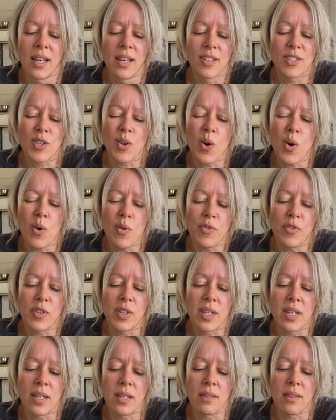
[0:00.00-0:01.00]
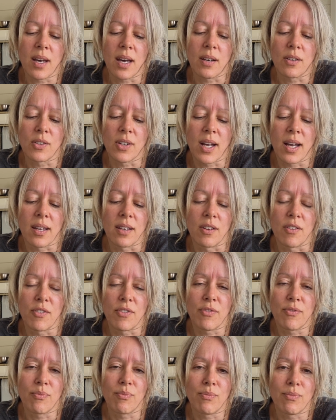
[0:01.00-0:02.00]
So hopefully that'll kind
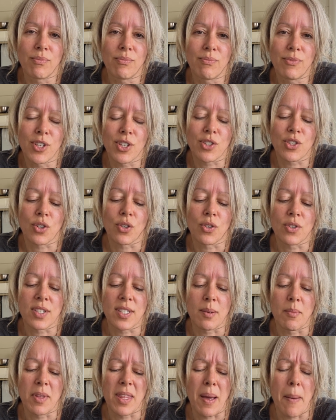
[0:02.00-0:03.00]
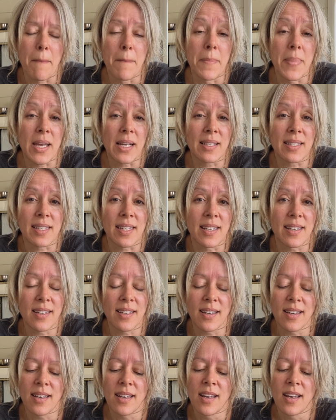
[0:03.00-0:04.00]
of deter some of that
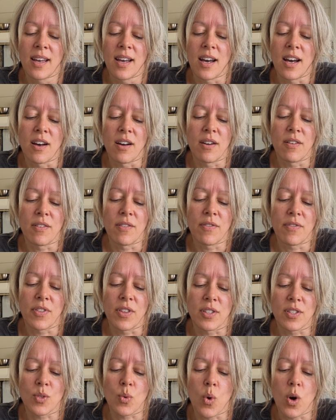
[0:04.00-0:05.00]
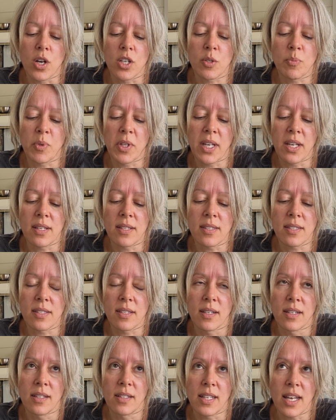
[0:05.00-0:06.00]
mixing of the squash
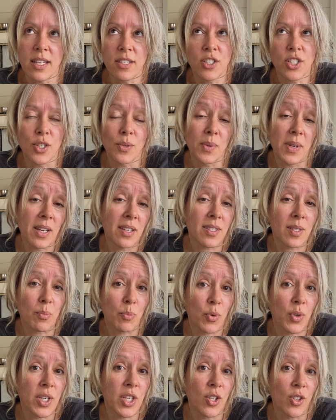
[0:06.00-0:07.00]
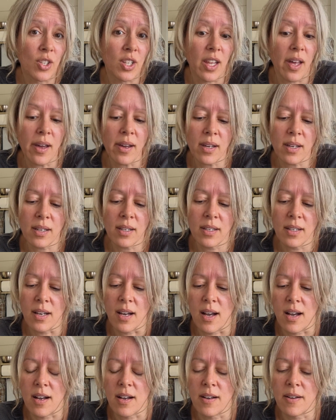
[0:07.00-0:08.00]
plants. Last year we had some pretty good luck.
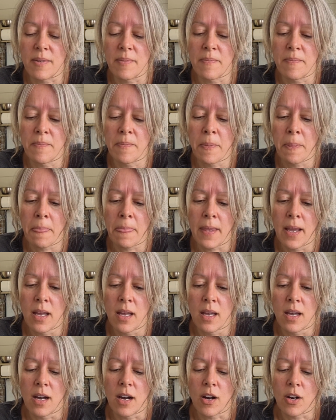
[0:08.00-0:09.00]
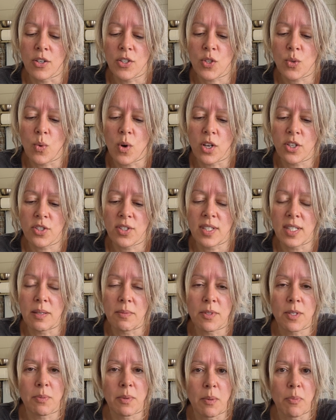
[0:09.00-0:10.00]
Our squash
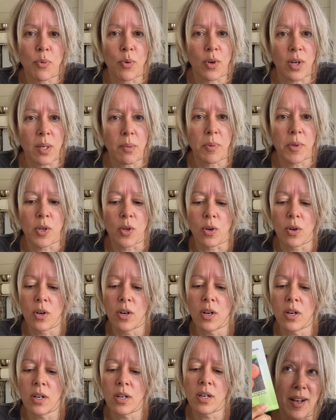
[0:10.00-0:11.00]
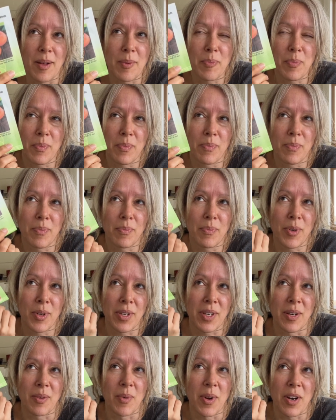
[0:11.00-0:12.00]
seemed to be pretty pure. I'll put
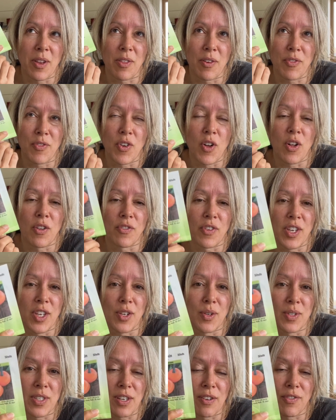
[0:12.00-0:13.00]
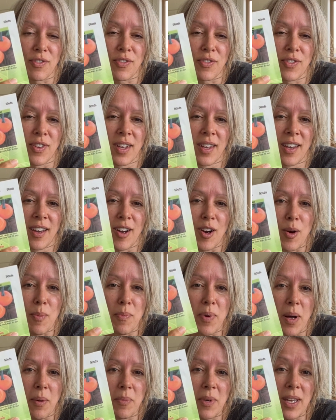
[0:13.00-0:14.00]
in one of the fall videos of our
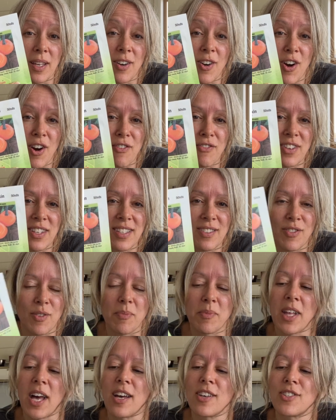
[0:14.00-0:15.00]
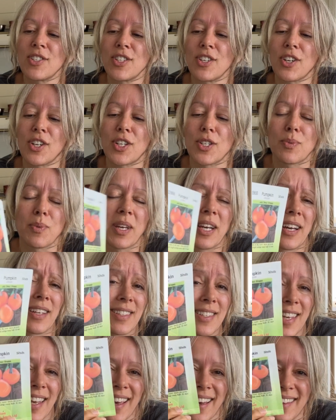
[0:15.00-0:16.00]
pumpkin harvest from last year because we got
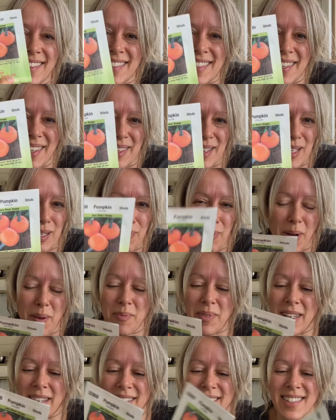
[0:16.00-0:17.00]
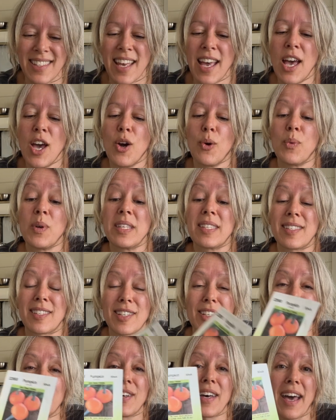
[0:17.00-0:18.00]
tons of these pumpkins. We
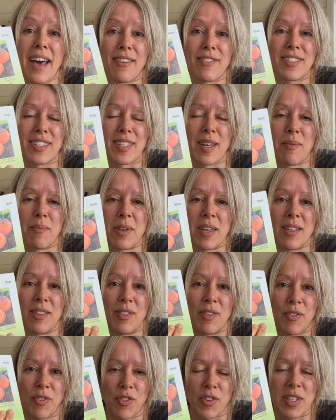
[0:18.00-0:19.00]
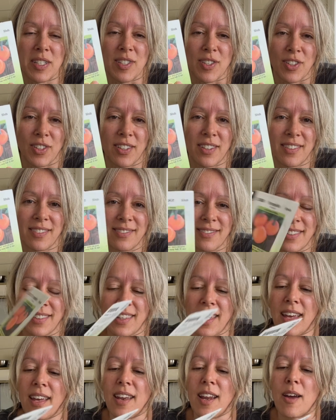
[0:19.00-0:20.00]
still have some in the freezer
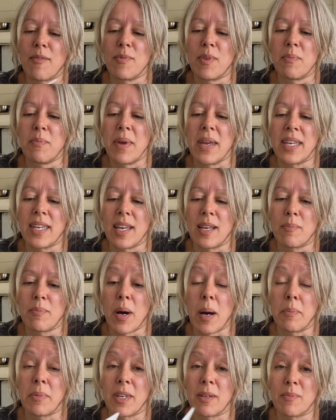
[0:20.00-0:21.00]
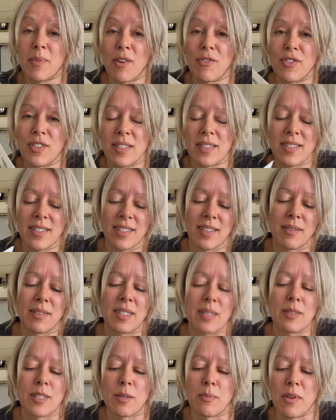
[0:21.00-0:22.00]
that I've been making pumpkin muffins. It
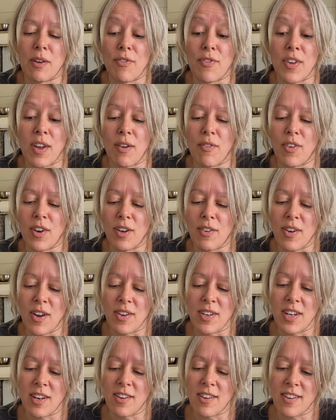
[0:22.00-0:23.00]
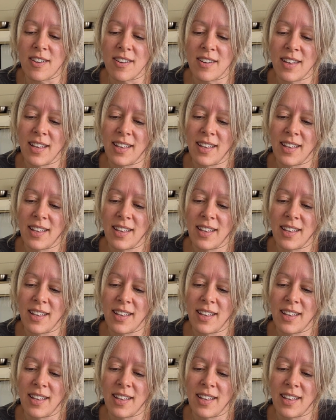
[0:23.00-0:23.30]
seems to be a favorite around here.